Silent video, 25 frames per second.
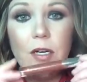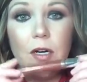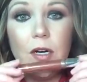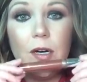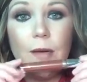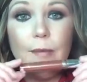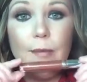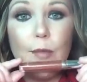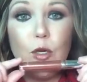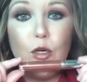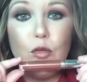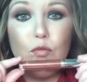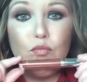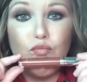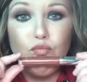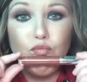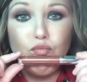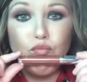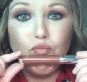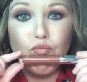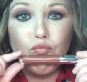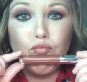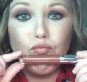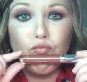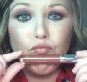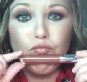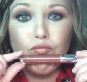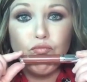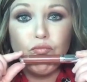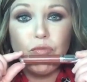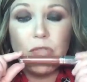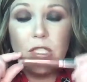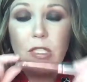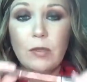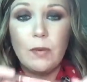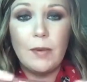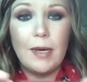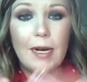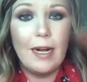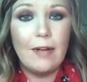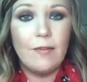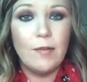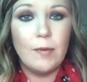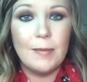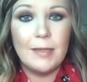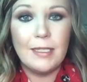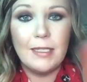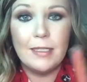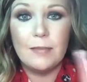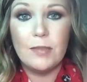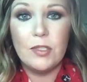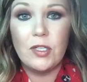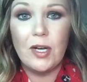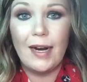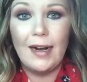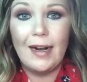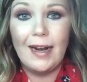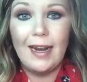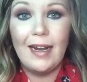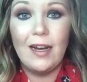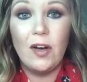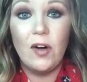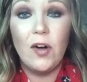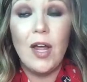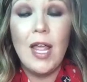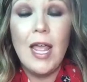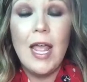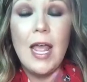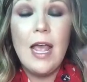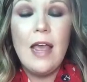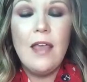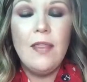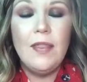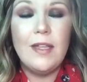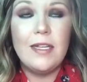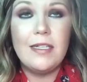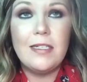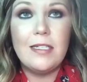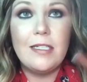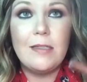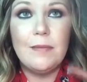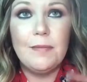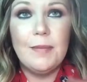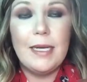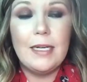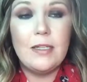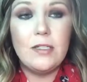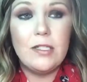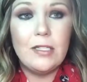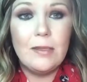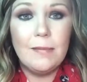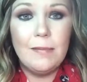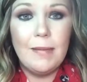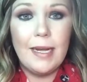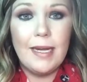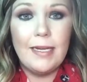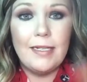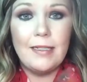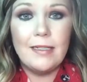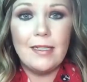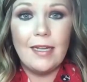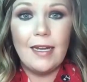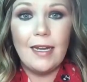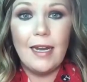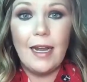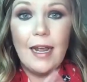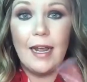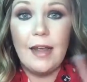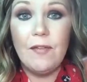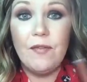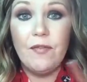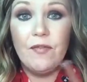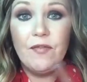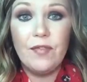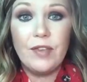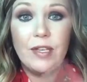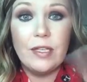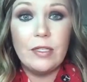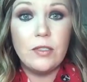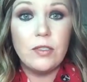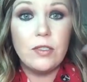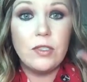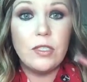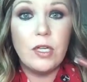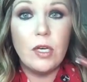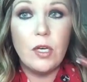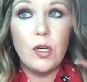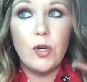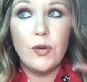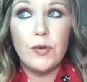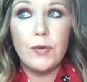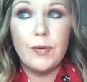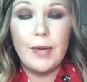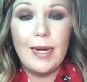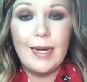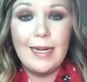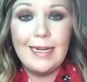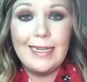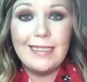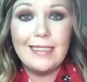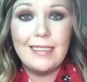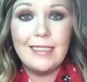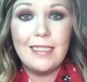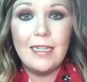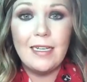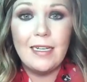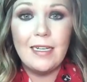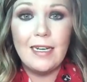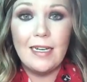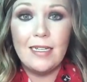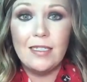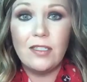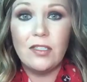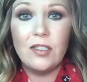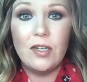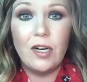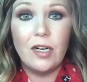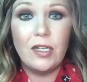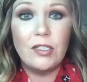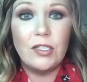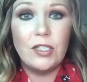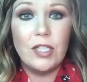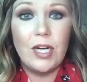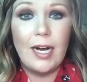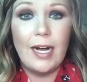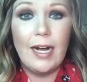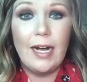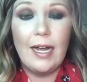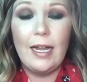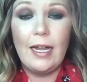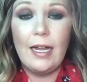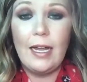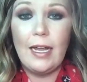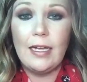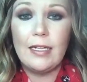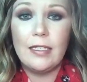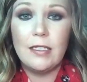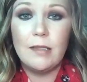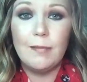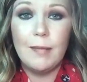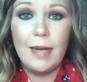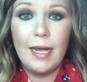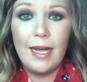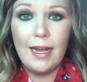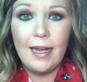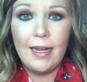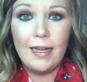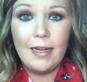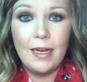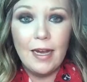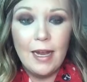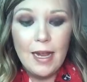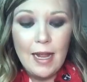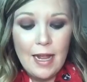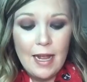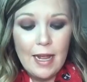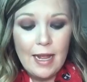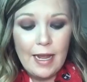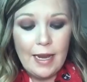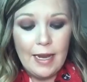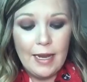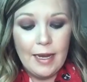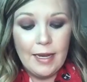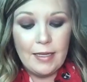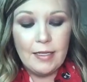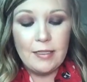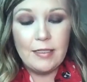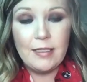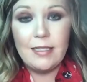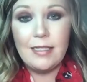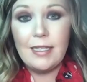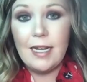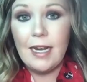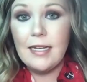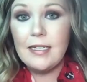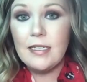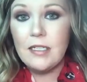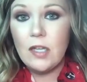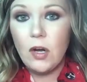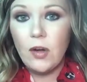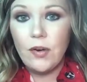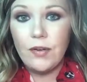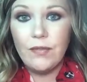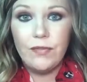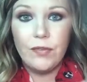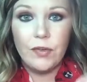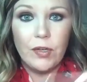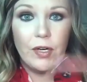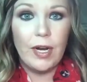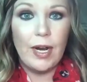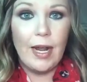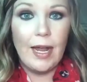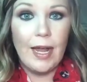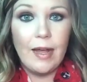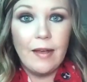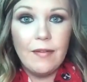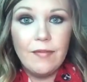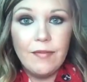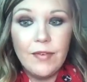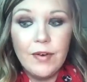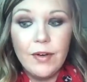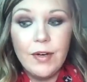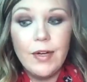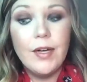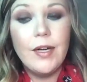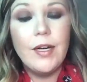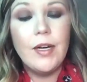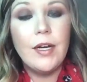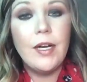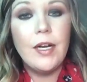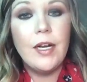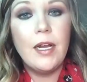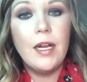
Caramel. That's what I have on my lips right now. This smells amazing. It feels great. It's not drying. It's matte. It stays on forever.